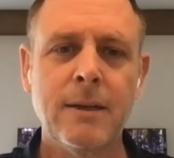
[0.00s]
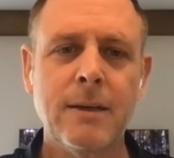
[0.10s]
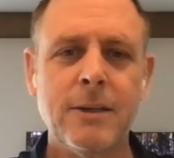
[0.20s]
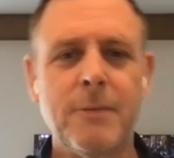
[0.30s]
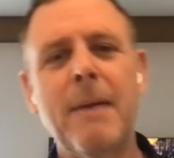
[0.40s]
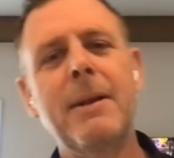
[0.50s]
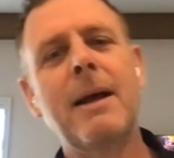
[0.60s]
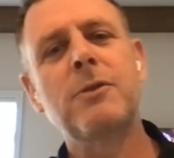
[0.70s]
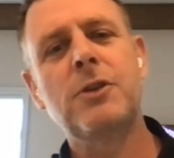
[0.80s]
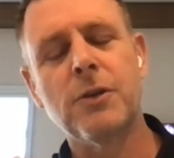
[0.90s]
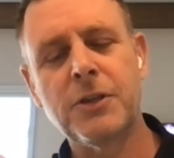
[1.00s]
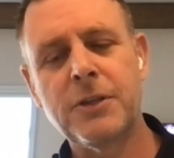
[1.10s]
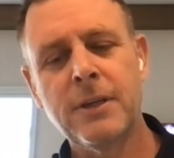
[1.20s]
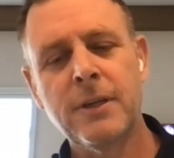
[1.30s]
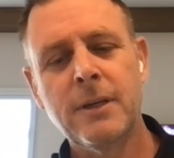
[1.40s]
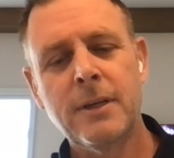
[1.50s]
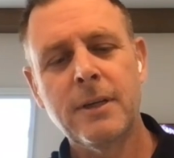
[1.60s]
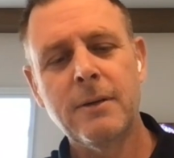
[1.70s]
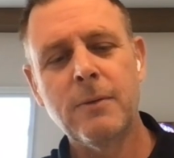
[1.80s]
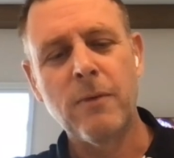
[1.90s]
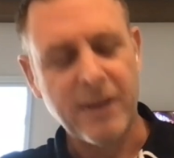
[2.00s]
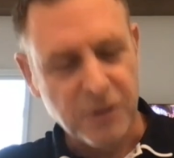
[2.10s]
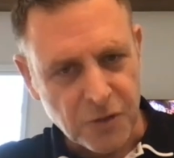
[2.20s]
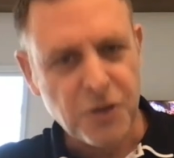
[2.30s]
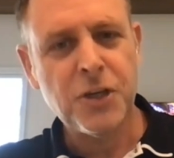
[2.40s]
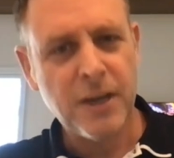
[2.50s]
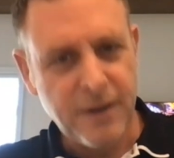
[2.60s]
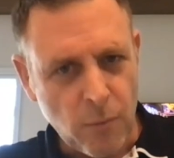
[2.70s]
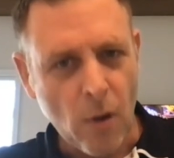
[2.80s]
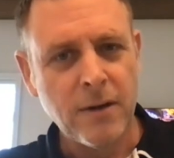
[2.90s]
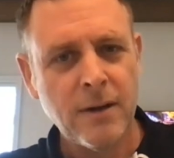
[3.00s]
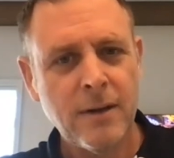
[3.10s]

So maybe that was just, we've had such a shitty run,